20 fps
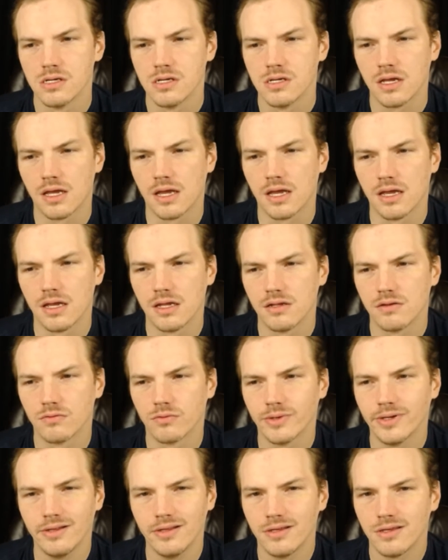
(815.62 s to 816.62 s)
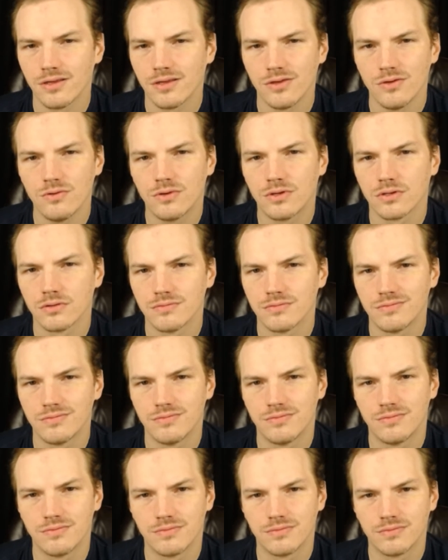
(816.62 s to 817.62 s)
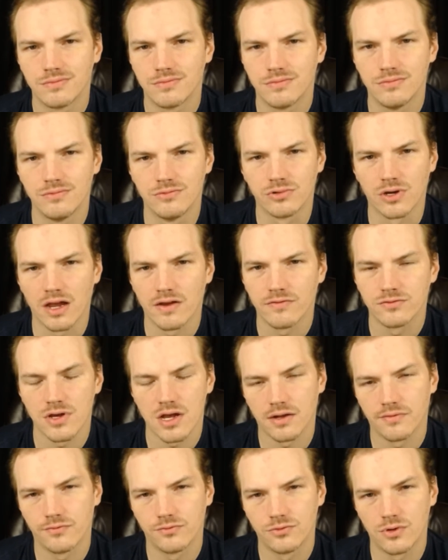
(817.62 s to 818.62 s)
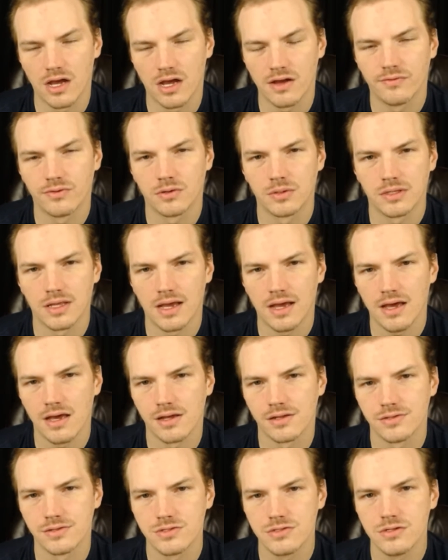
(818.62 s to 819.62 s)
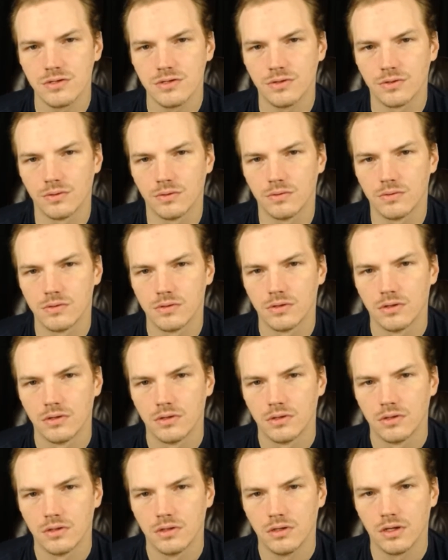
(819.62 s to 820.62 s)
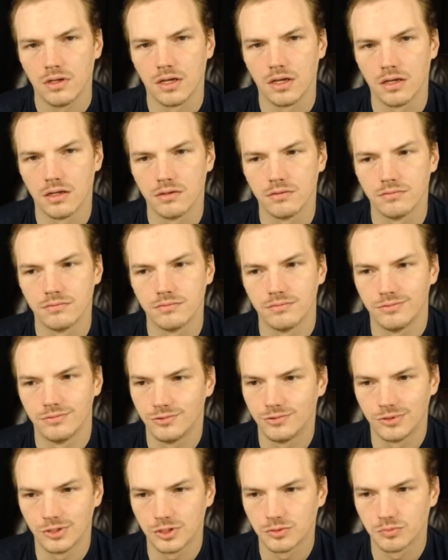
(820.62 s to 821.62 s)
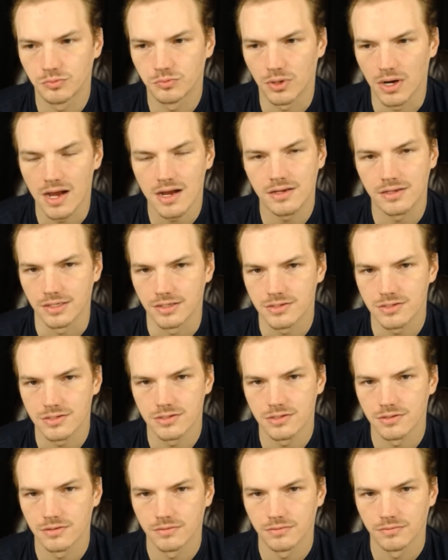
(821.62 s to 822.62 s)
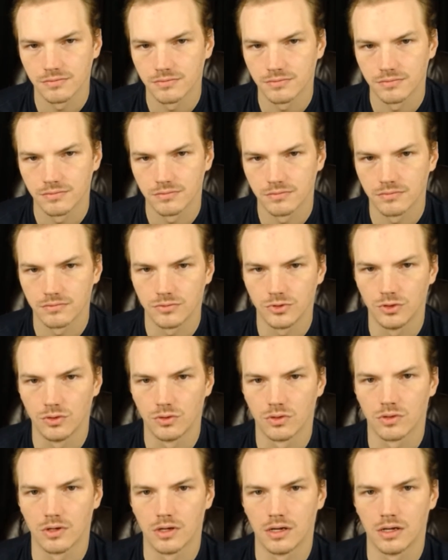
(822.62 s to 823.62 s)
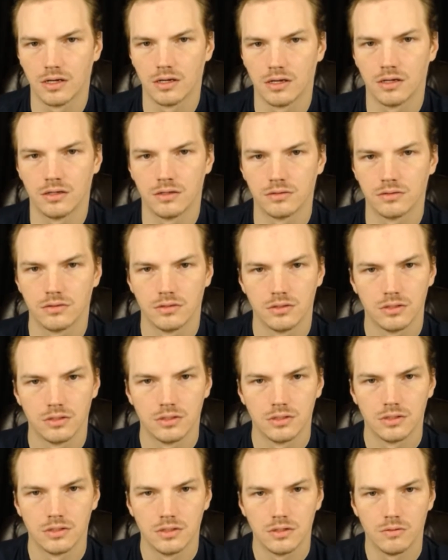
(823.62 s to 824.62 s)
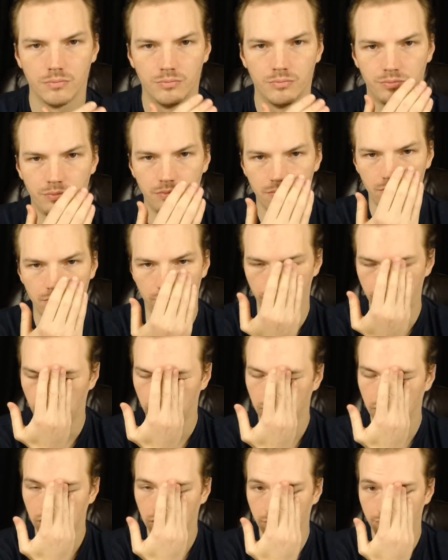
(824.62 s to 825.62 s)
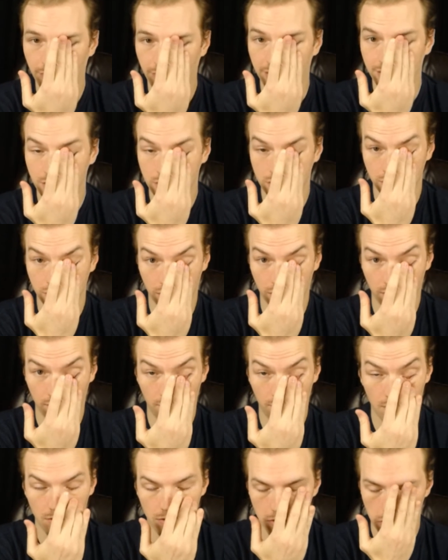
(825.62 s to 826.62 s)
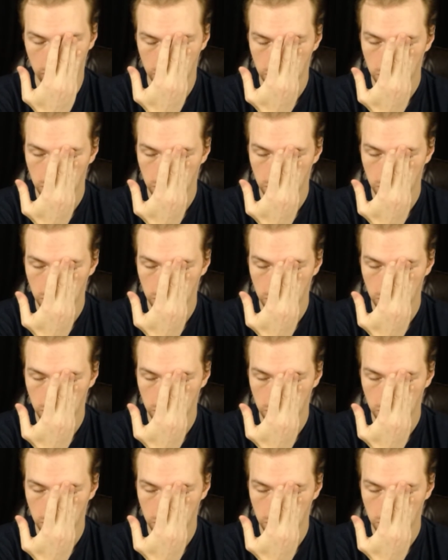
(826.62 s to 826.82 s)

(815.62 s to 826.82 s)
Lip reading: And really, you can drive traffic with ads too, and just practice your building pages that convert.